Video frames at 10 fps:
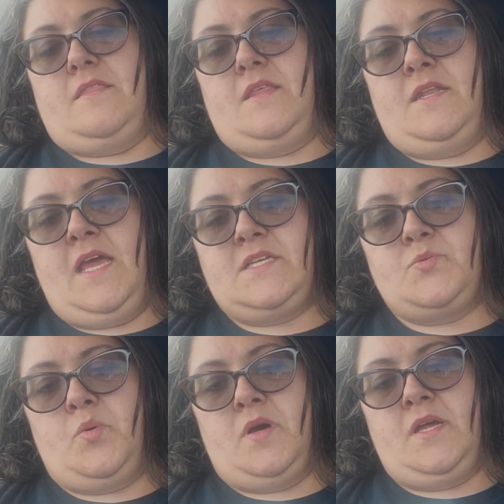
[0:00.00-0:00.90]
The
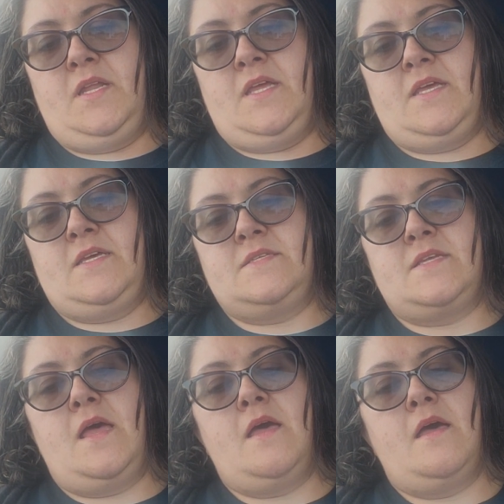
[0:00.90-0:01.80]
next one
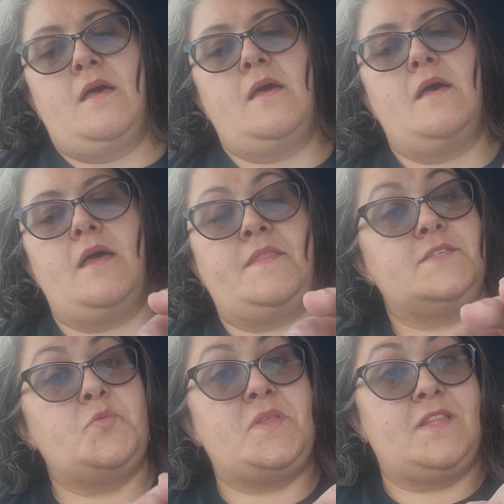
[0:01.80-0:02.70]
is, and
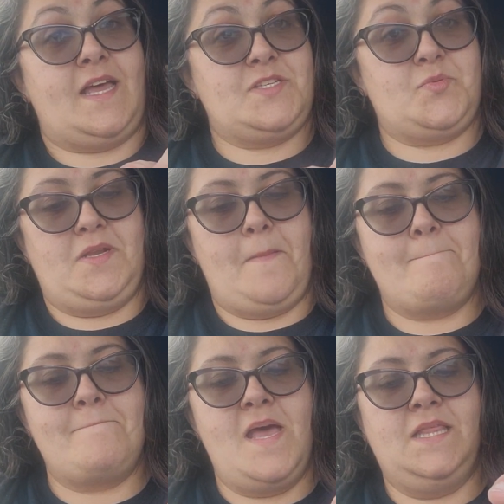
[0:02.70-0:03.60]
this will be the last one,
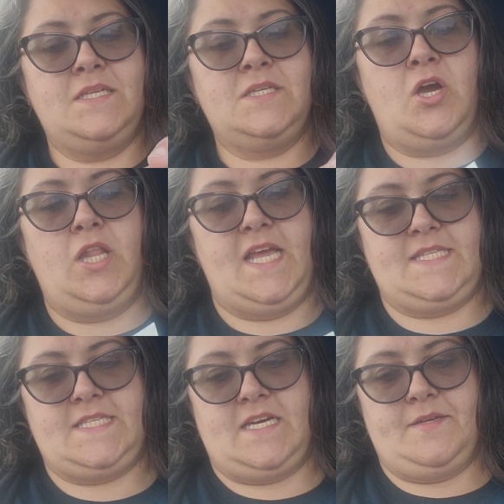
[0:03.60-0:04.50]

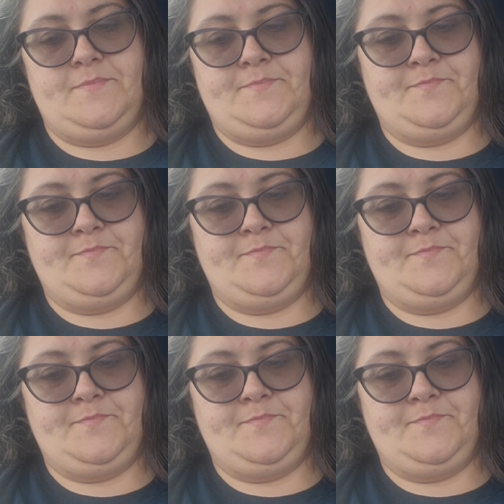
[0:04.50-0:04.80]
Melancholetta.